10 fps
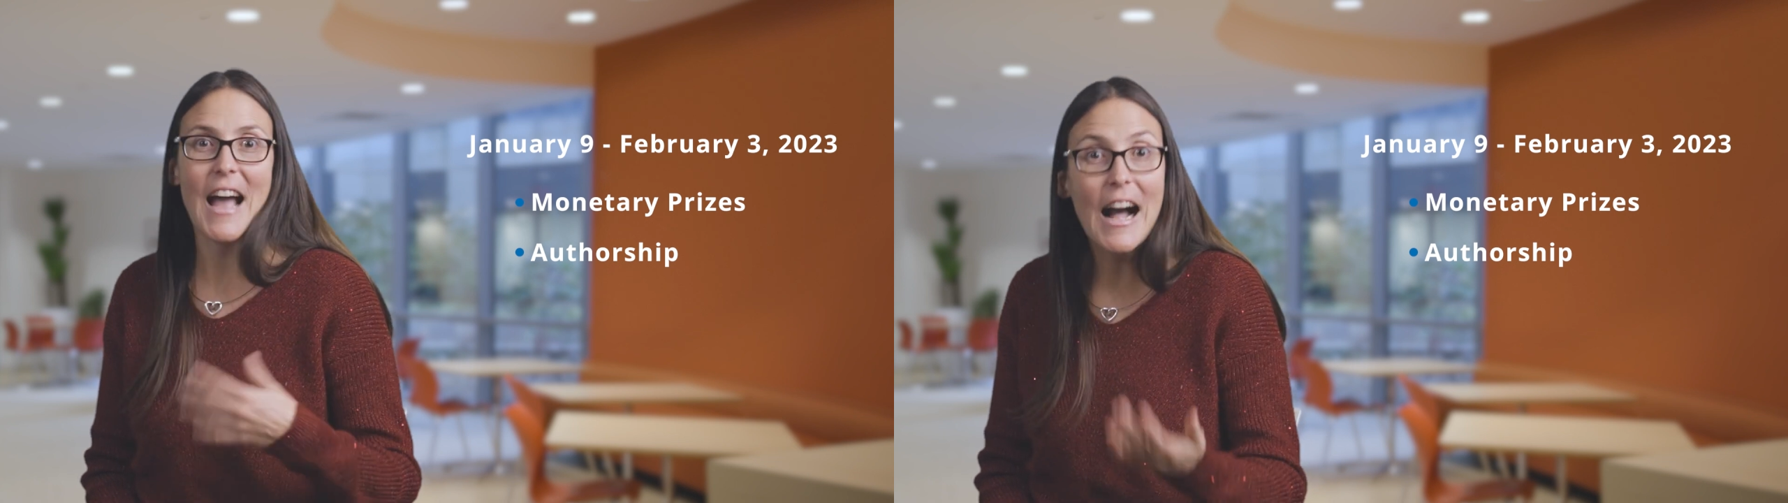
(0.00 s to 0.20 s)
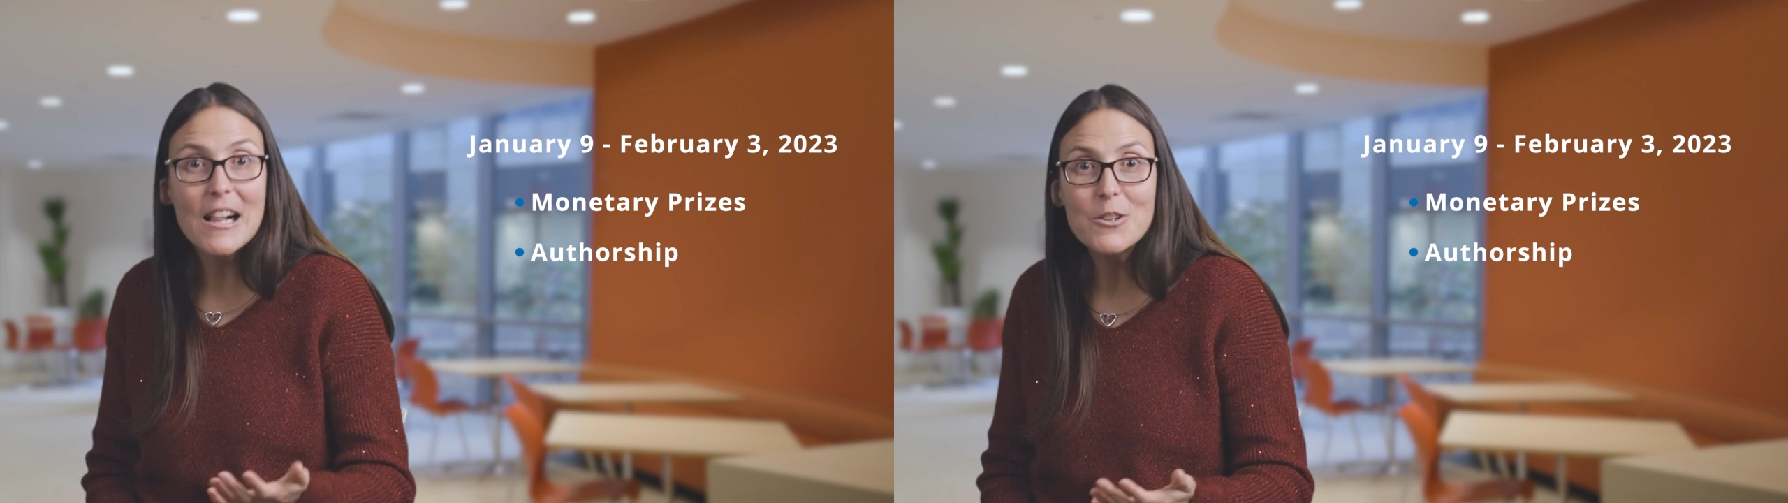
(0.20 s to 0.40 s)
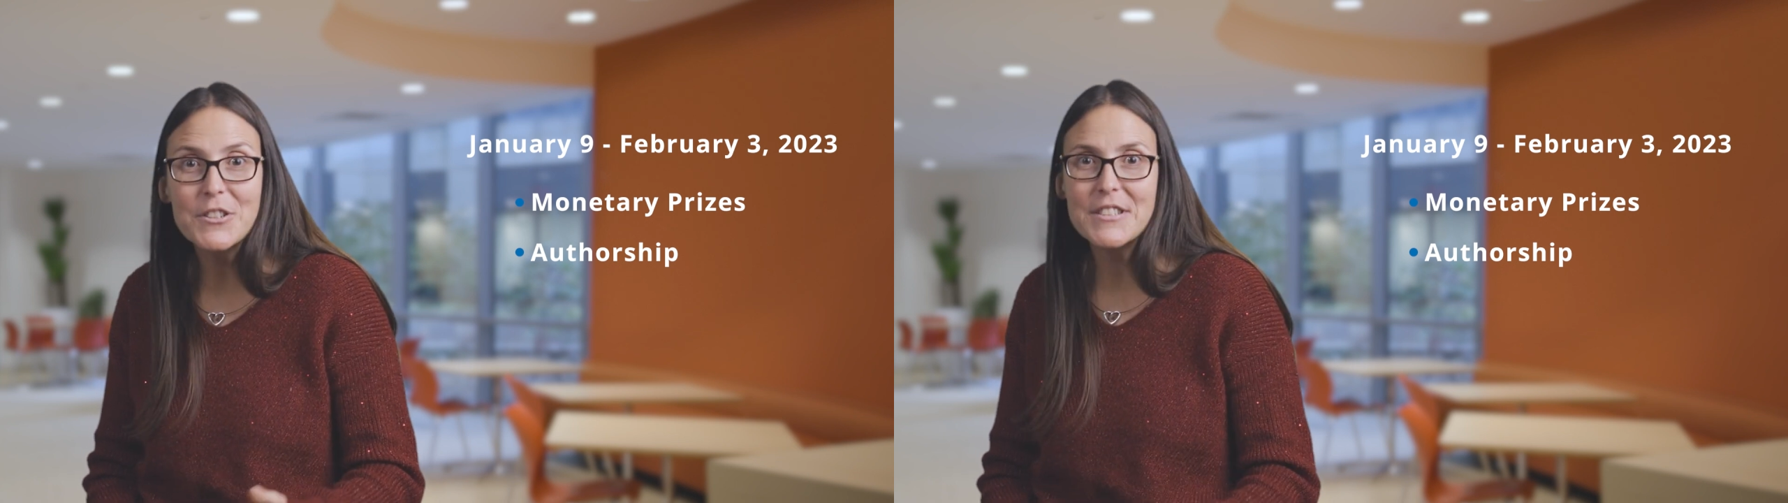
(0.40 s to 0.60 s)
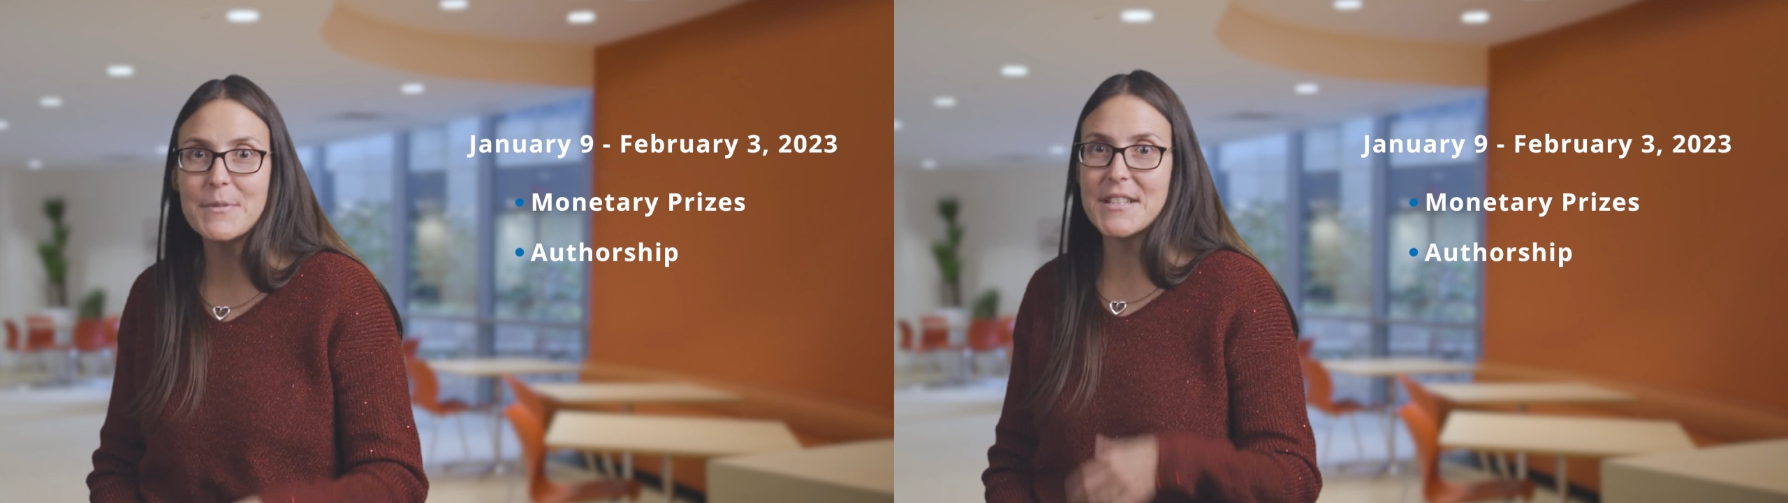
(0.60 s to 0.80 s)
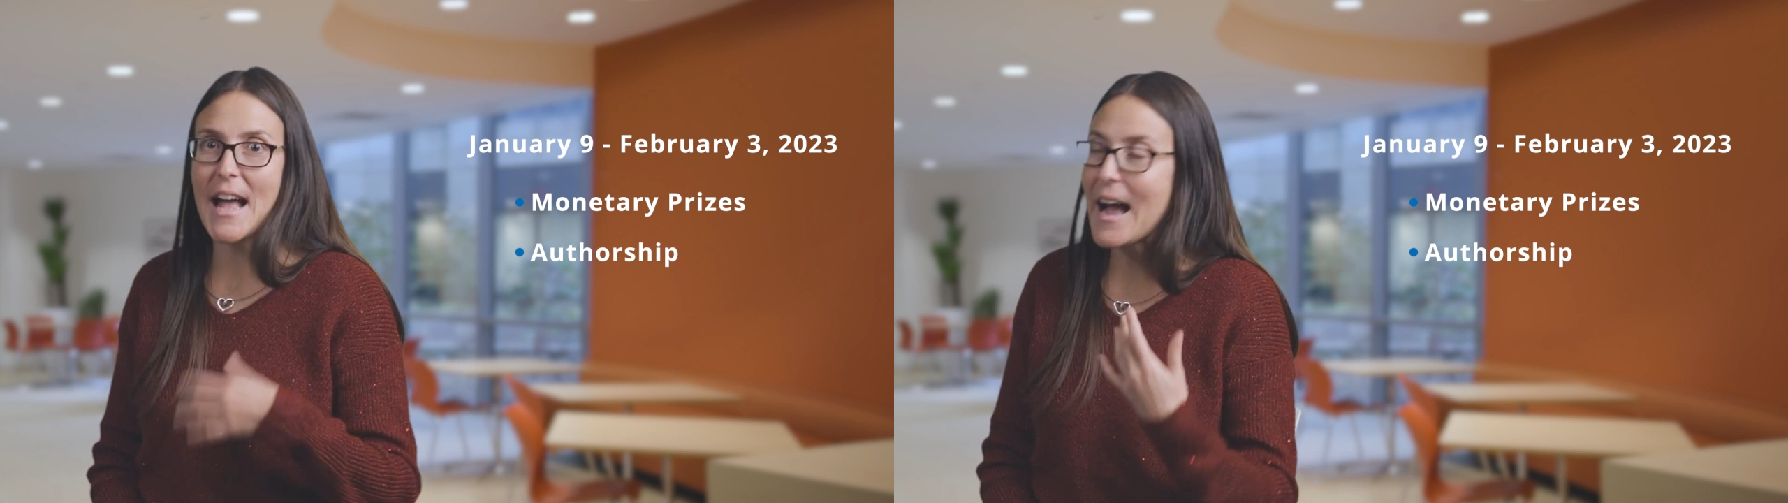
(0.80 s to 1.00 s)

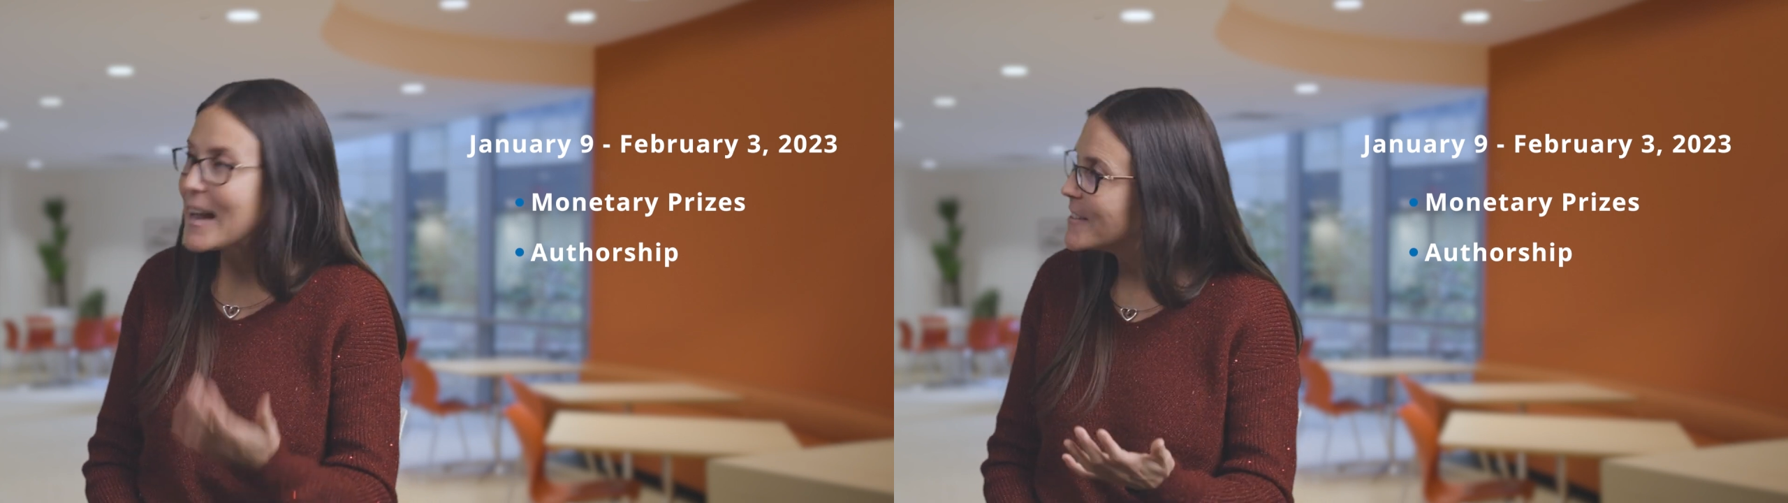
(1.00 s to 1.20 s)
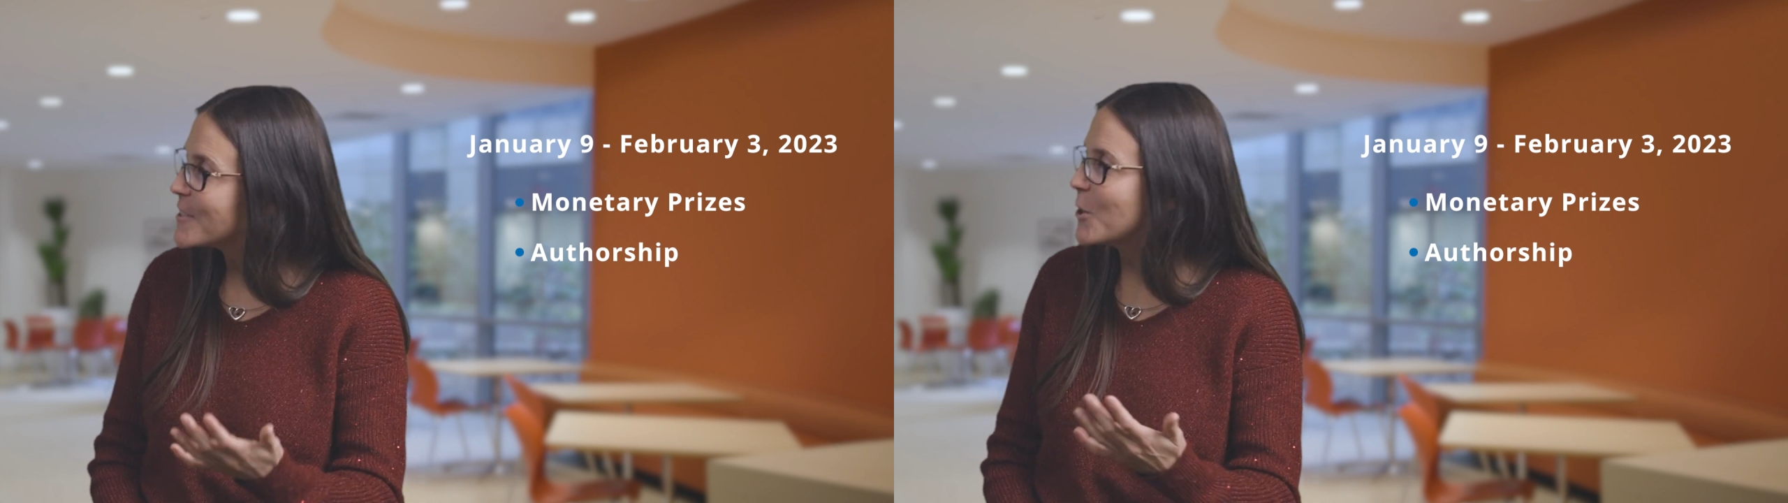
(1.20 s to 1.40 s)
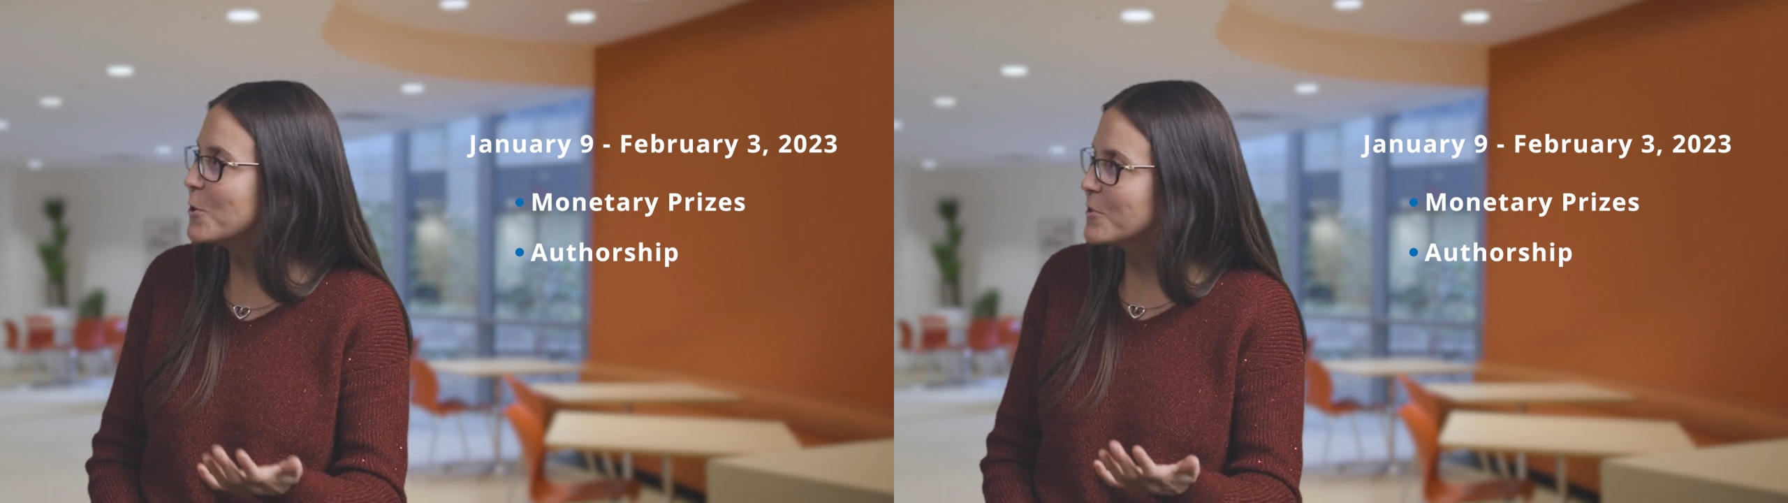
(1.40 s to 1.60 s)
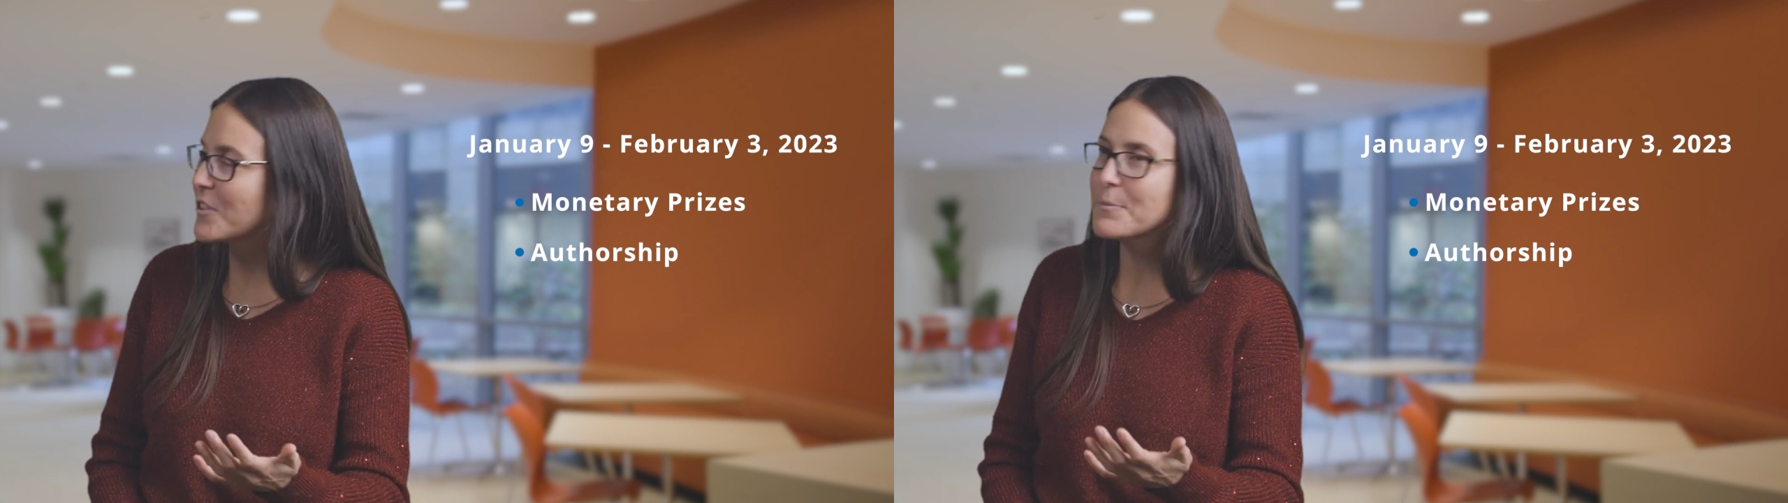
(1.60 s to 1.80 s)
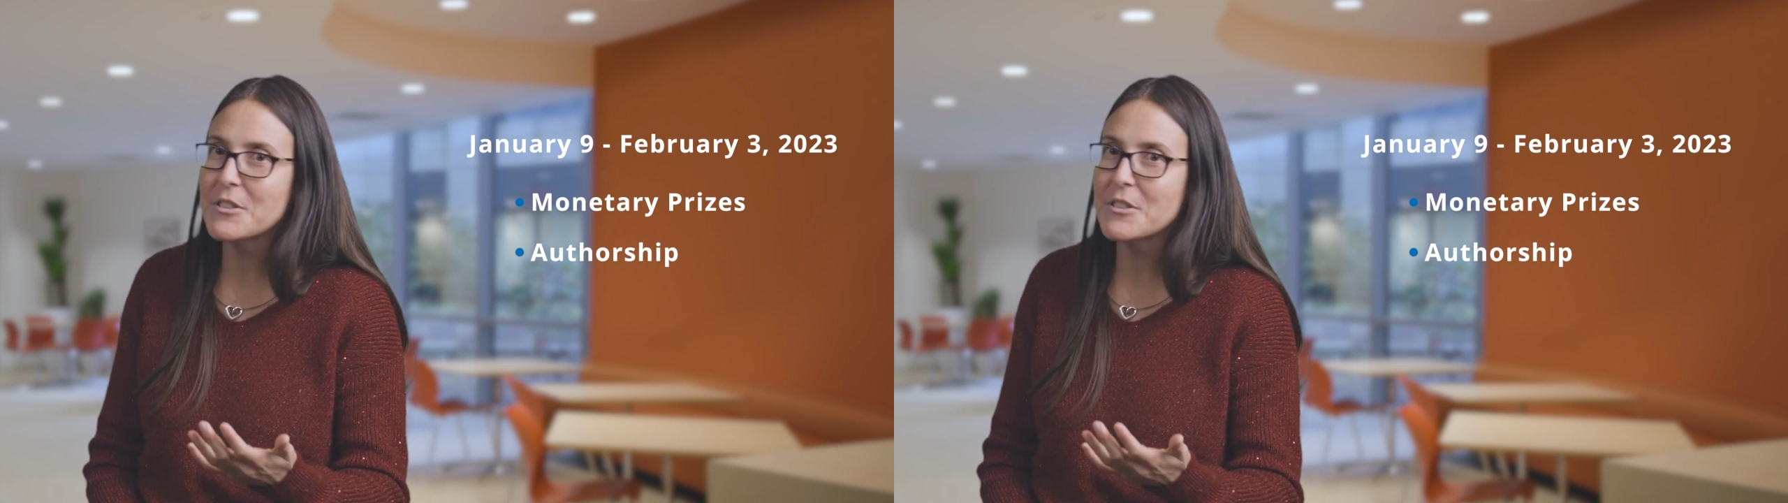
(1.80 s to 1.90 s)
algorithms, and code from